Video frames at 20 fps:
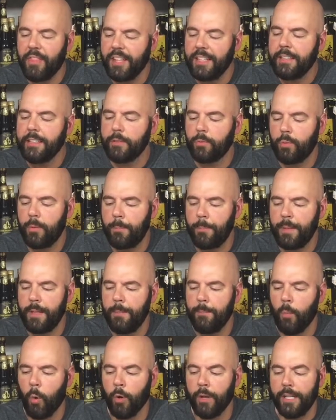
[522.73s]
think this would
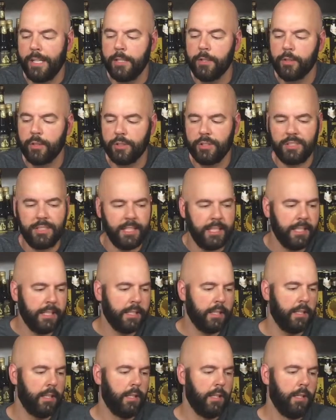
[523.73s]
be more
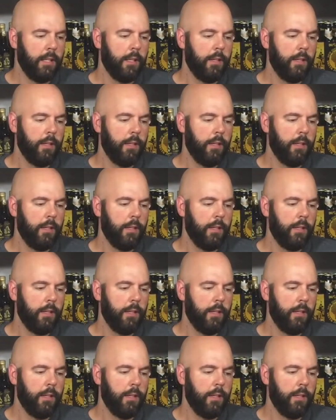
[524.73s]
interesting